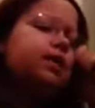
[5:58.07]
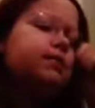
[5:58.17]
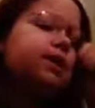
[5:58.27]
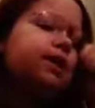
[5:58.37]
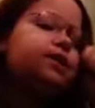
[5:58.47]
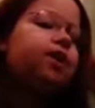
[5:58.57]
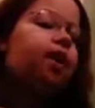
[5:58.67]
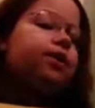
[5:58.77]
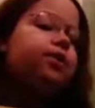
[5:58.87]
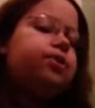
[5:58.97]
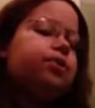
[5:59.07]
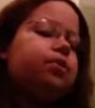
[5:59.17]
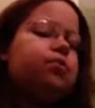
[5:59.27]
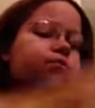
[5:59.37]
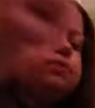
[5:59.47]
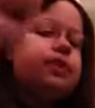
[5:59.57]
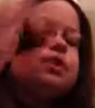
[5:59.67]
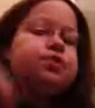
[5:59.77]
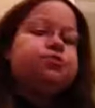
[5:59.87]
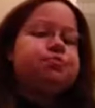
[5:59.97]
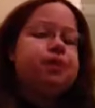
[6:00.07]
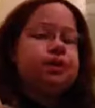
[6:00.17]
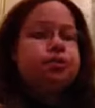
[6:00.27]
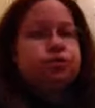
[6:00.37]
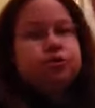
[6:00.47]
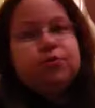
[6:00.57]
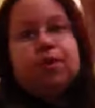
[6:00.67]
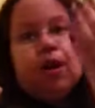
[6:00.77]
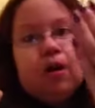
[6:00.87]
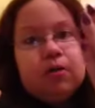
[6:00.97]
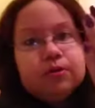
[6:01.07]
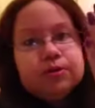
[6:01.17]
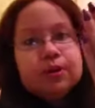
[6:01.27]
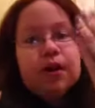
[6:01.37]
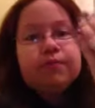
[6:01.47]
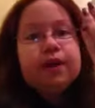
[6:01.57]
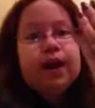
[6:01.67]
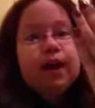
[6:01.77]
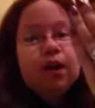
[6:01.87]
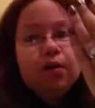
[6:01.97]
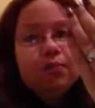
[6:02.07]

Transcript: because all you do is put 2 coats of nail